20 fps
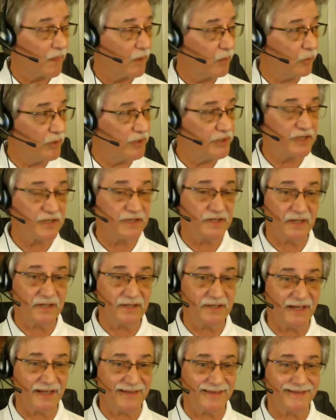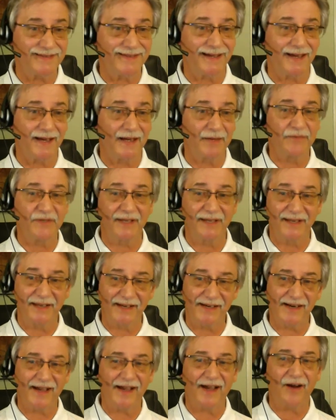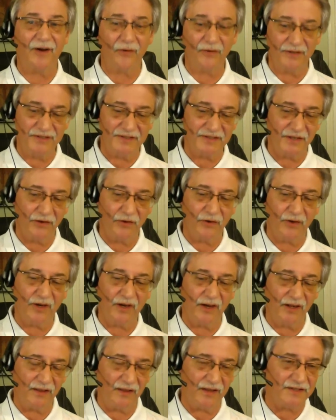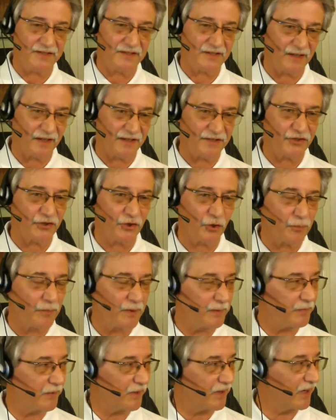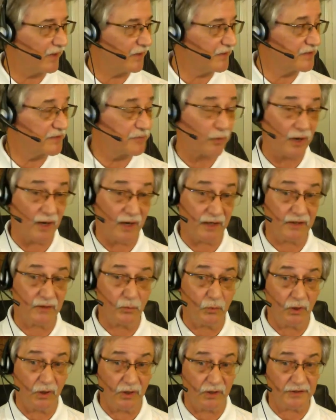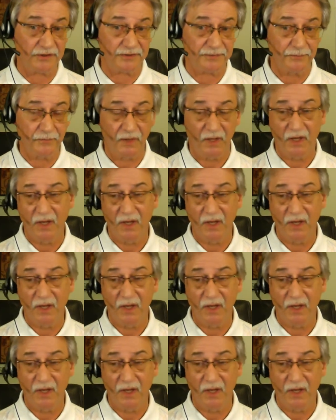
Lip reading: We just didn't take the time to get it out and say, okay, let's show people how this product works.